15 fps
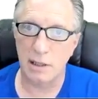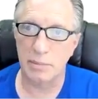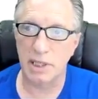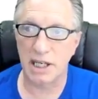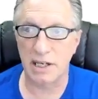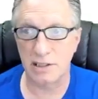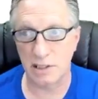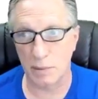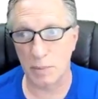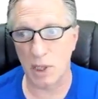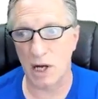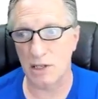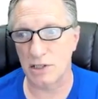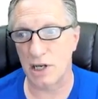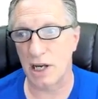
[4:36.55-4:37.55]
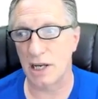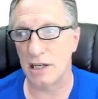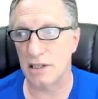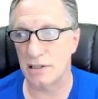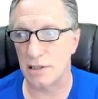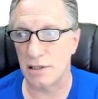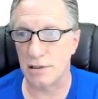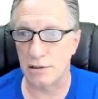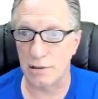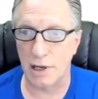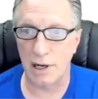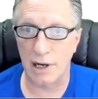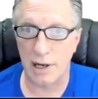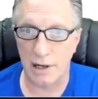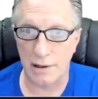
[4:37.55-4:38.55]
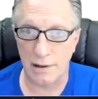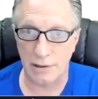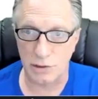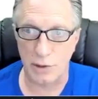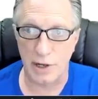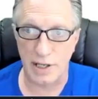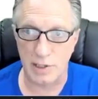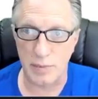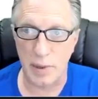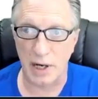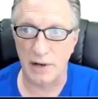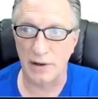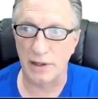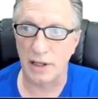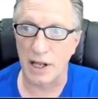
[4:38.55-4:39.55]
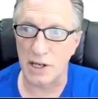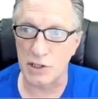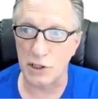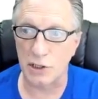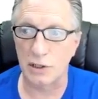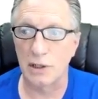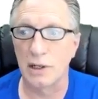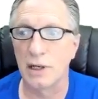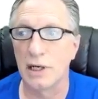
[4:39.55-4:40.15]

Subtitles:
Because the blockchain is a transparent ledger,